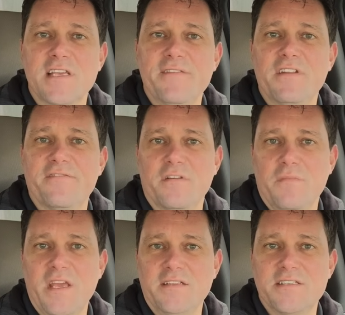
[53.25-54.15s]
even if it
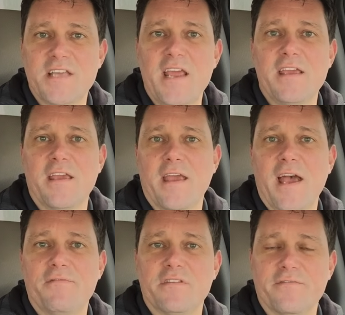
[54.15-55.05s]
means taking
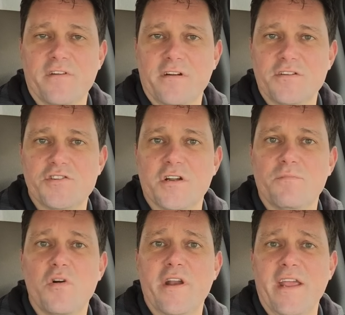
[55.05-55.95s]
half of the furniture
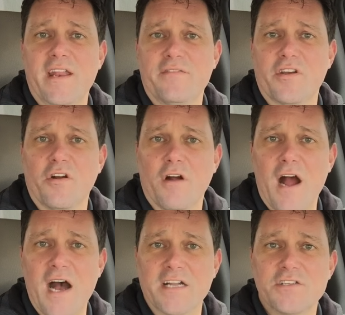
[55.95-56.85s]
and putting it in the
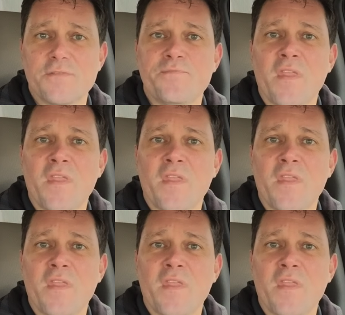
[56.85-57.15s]
garage.